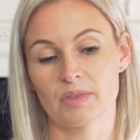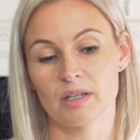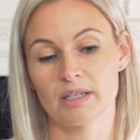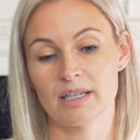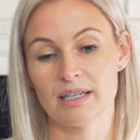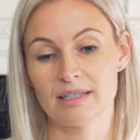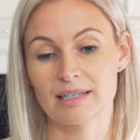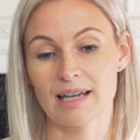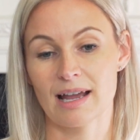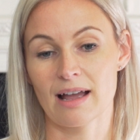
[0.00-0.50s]

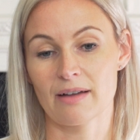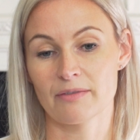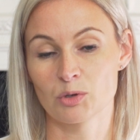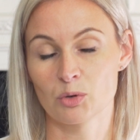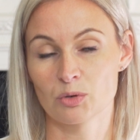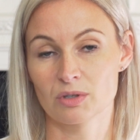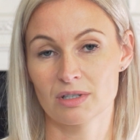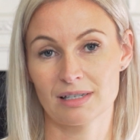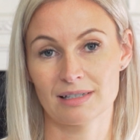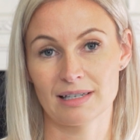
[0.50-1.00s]
need to have in
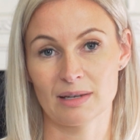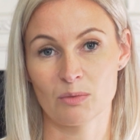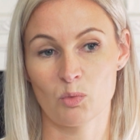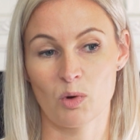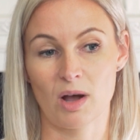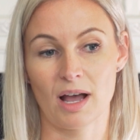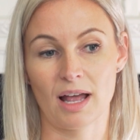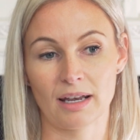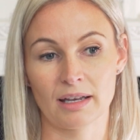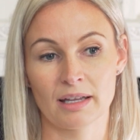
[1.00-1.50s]
order to sleep
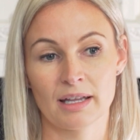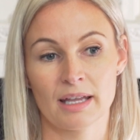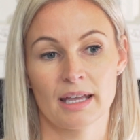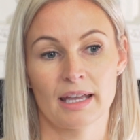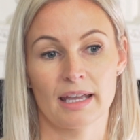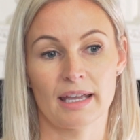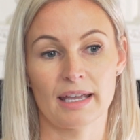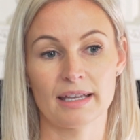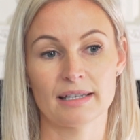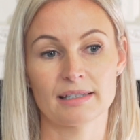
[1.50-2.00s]
well
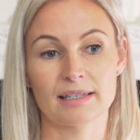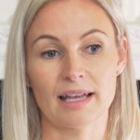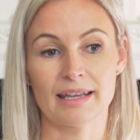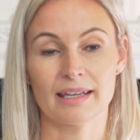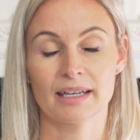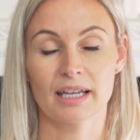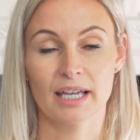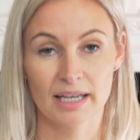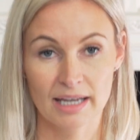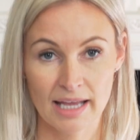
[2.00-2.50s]
is a
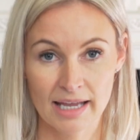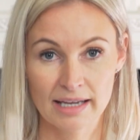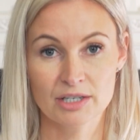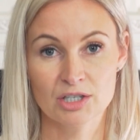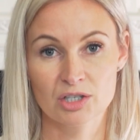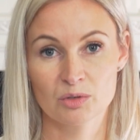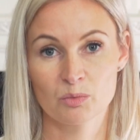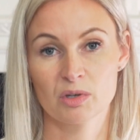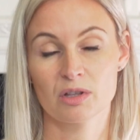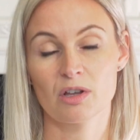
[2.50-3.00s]

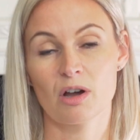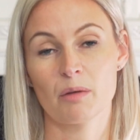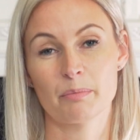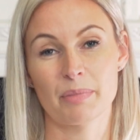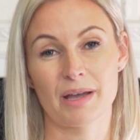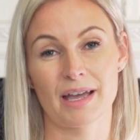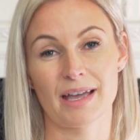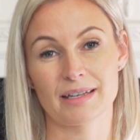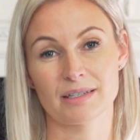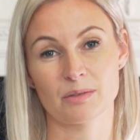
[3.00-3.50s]
connection with our
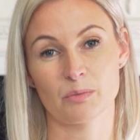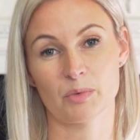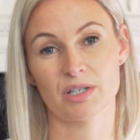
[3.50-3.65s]
bed,